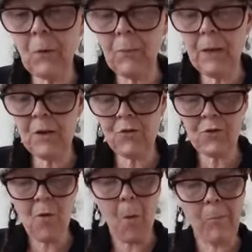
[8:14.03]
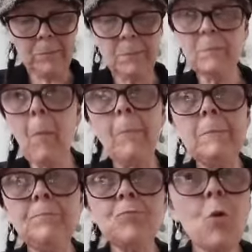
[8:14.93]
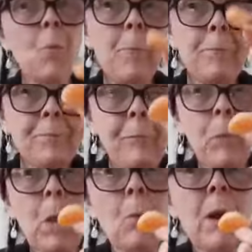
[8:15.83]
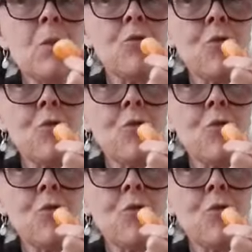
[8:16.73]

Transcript: Delicious. So, why don't